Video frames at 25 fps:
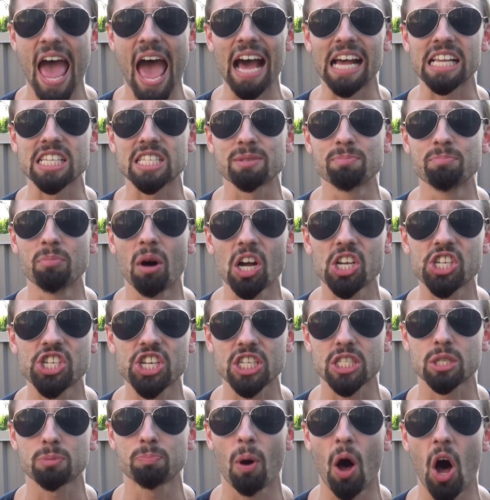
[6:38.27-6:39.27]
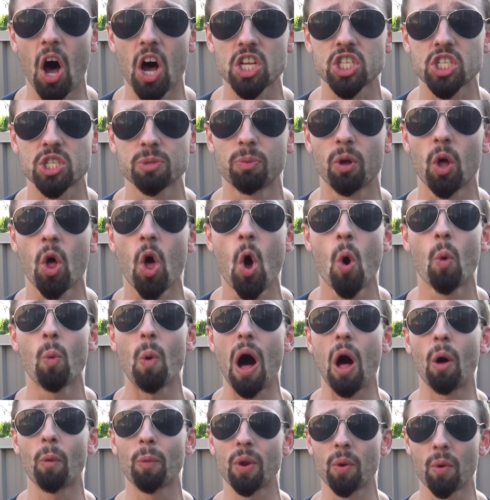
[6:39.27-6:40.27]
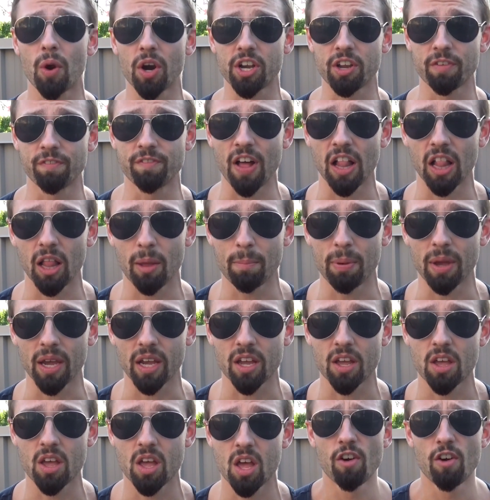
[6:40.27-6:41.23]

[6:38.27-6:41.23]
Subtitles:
as much as possible while we are developing.